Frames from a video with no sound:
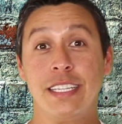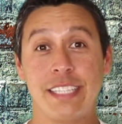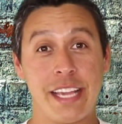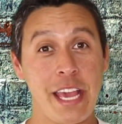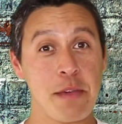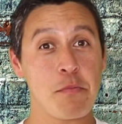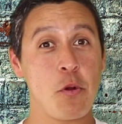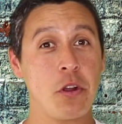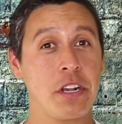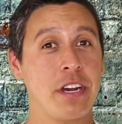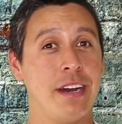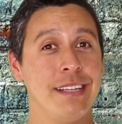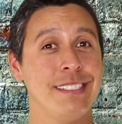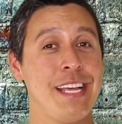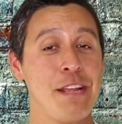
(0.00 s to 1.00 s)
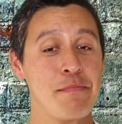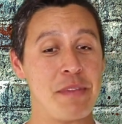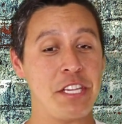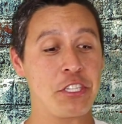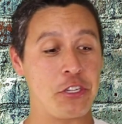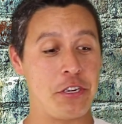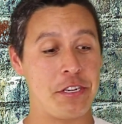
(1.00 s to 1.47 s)
To get more
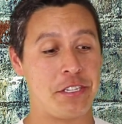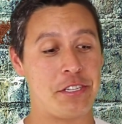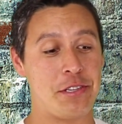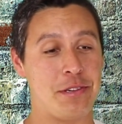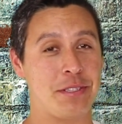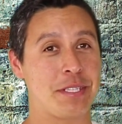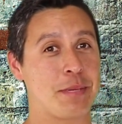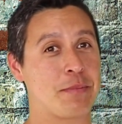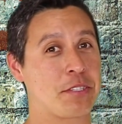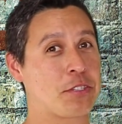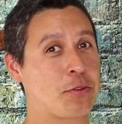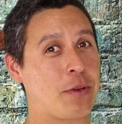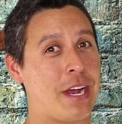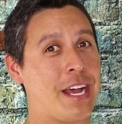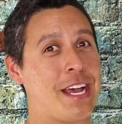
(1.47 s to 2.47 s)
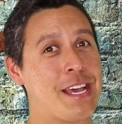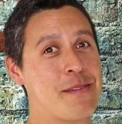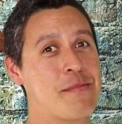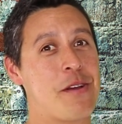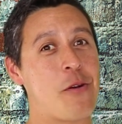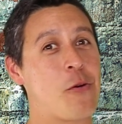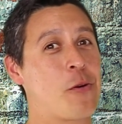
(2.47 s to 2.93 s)
content, be sure to
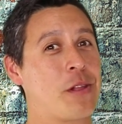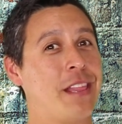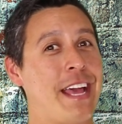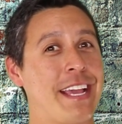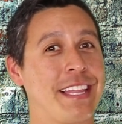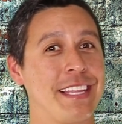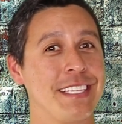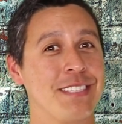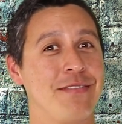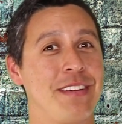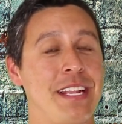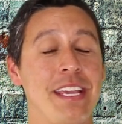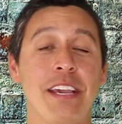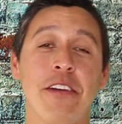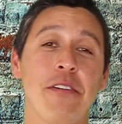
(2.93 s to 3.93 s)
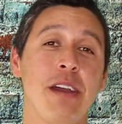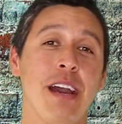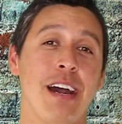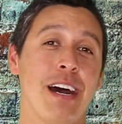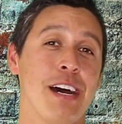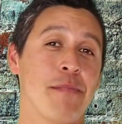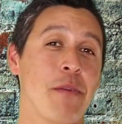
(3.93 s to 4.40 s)
subscribe or like this
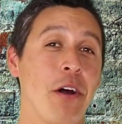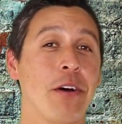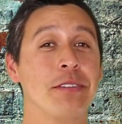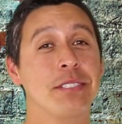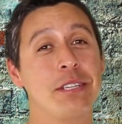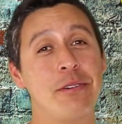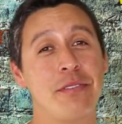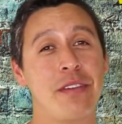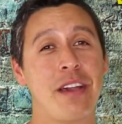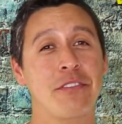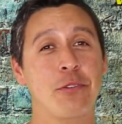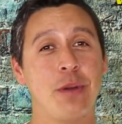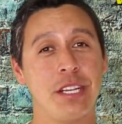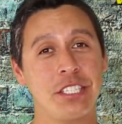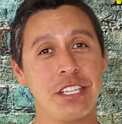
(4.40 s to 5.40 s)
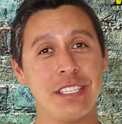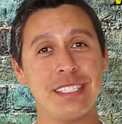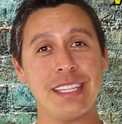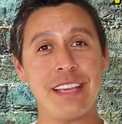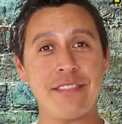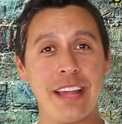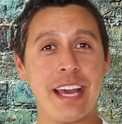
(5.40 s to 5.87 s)
video. Also, if you have
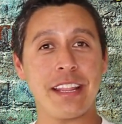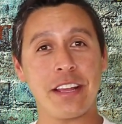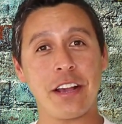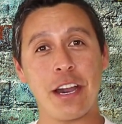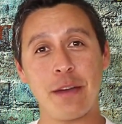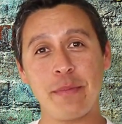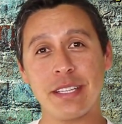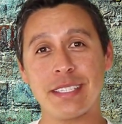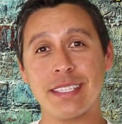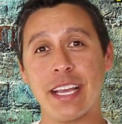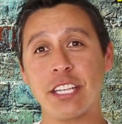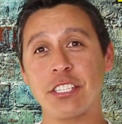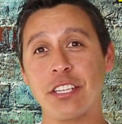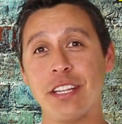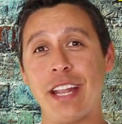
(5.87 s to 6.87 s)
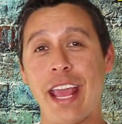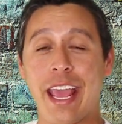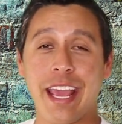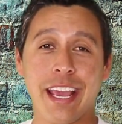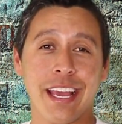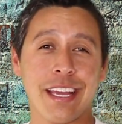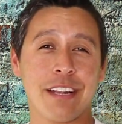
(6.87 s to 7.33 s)
questions, leave that in the comments section.
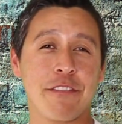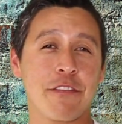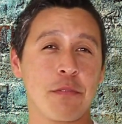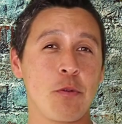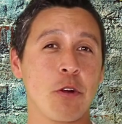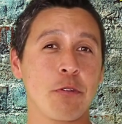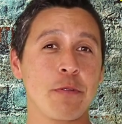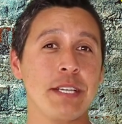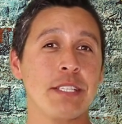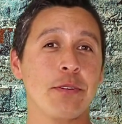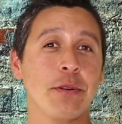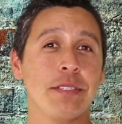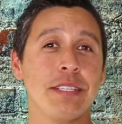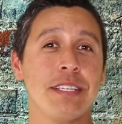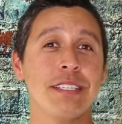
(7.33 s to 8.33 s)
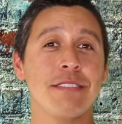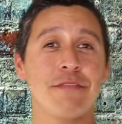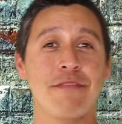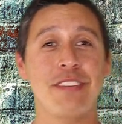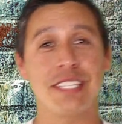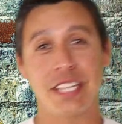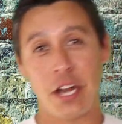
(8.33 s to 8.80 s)
And for more resources,
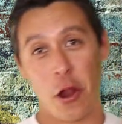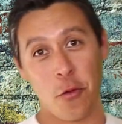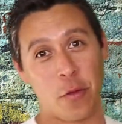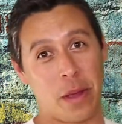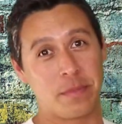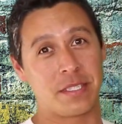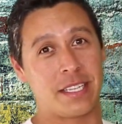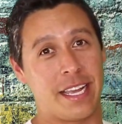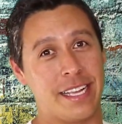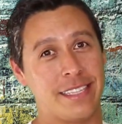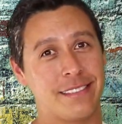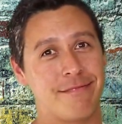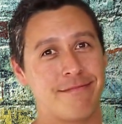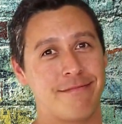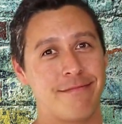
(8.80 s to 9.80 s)
visit our website.